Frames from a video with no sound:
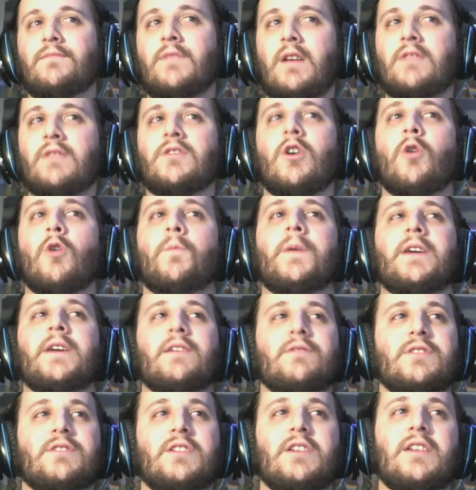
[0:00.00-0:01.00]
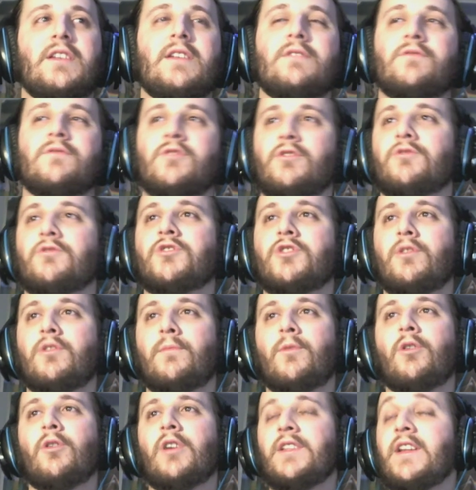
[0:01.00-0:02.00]
I was hoping it was going to you know show
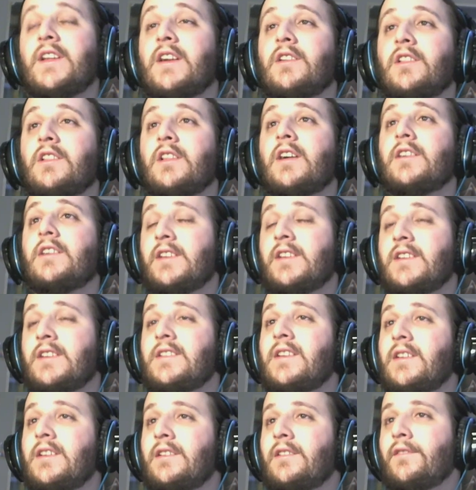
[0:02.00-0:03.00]
more, and then luckily it did.